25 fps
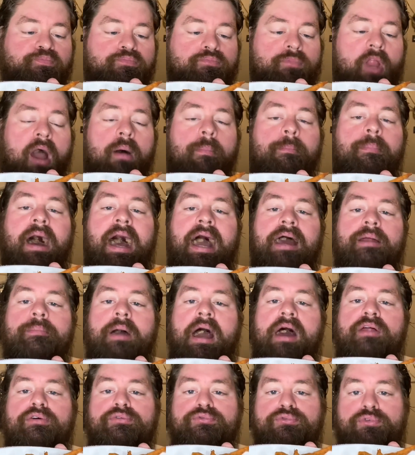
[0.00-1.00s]
Abide
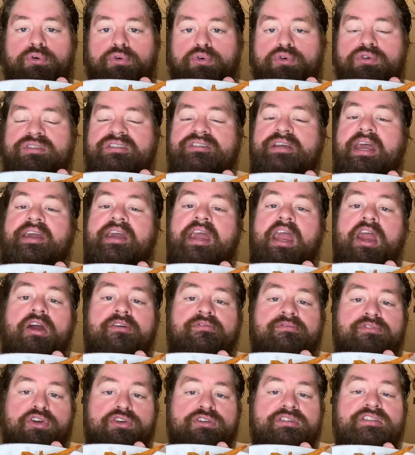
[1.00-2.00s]
by the rules. Take care
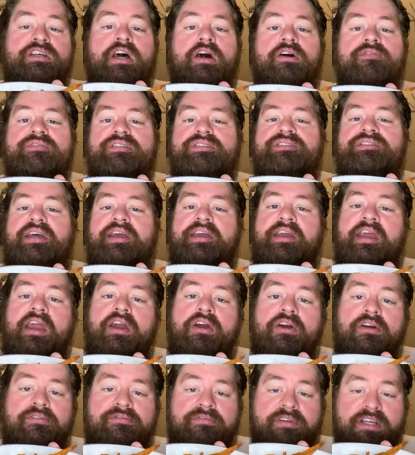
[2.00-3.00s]
of yourself and take
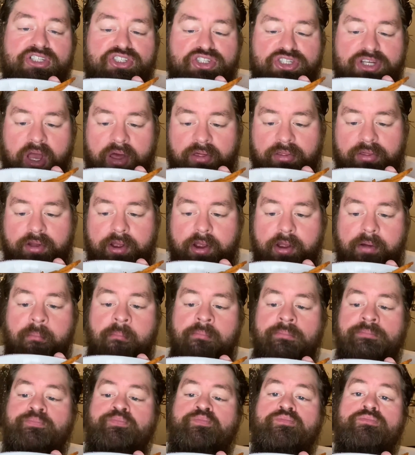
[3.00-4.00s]
care of each other.
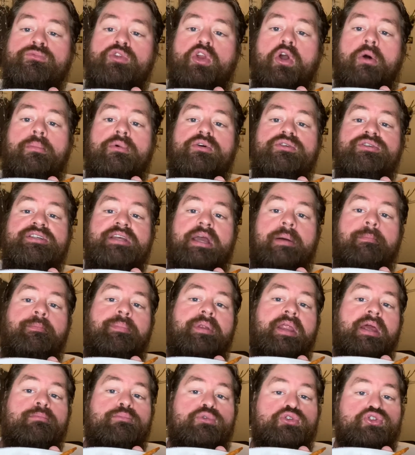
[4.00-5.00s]
Como
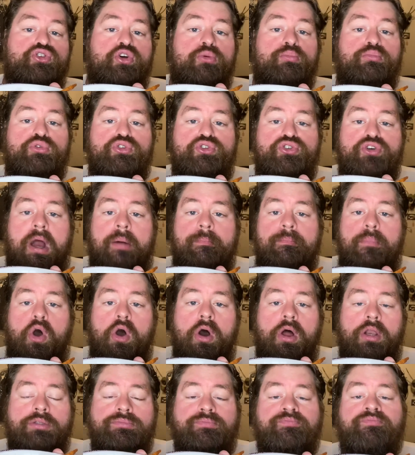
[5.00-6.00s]
siempre, mucho, mucho
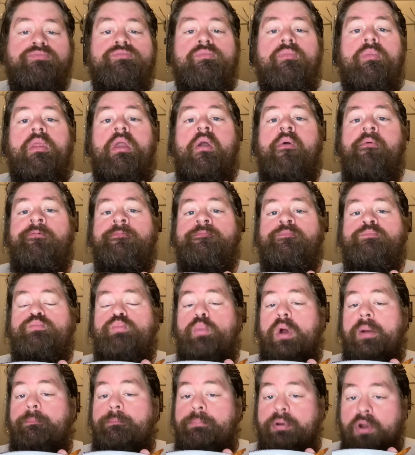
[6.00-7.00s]
amor.
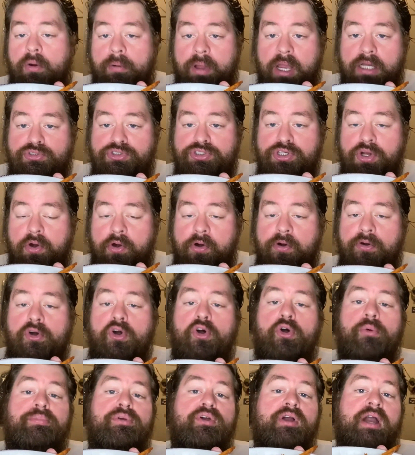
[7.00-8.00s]
Buen provecho.
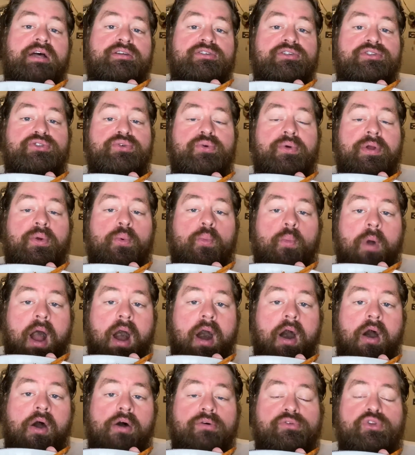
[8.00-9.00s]
Hope you guys are doing
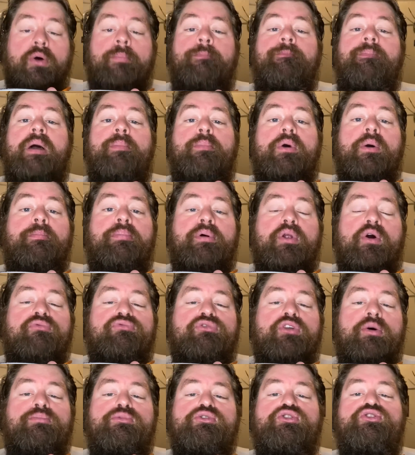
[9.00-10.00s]
well. Nos vemos
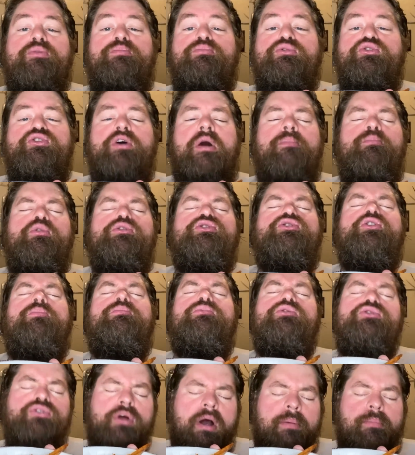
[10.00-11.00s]
pronto. Mucho, mucho, mucho,
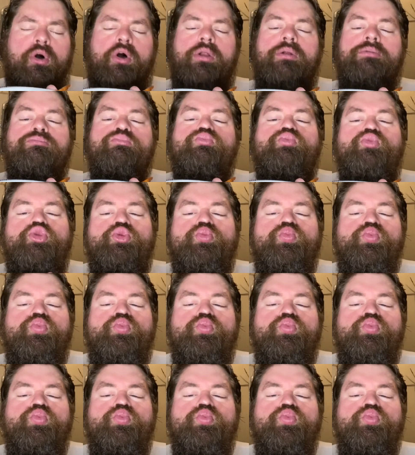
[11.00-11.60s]
mucho amor.